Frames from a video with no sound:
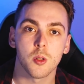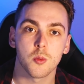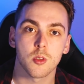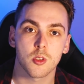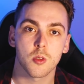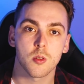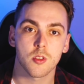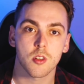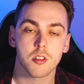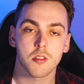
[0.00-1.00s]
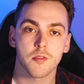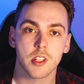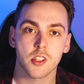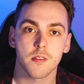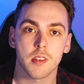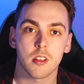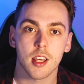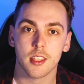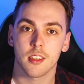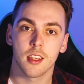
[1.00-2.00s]
World War II historical fiction if you'd
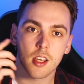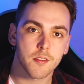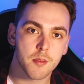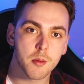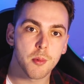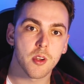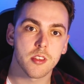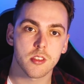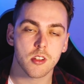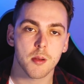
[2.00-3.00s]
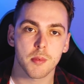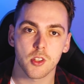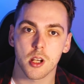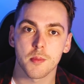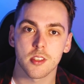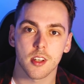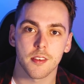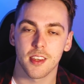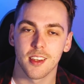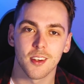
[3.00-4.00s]
like. Aside from The Boy in the Striped Pajamas,
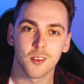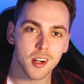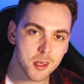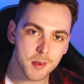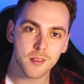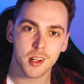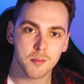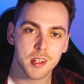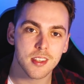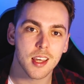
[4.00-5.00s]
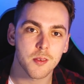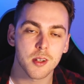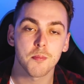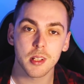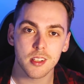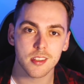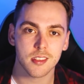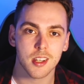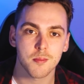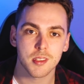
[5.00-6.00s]
I've already been recommended that one a
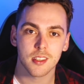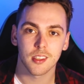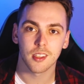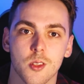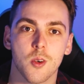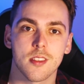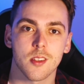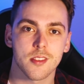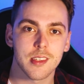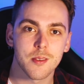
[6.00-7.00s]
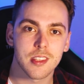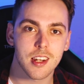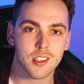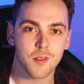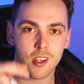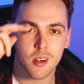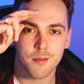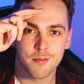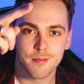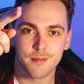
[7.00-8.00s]
billion times. And as always, I'll see you in the next video.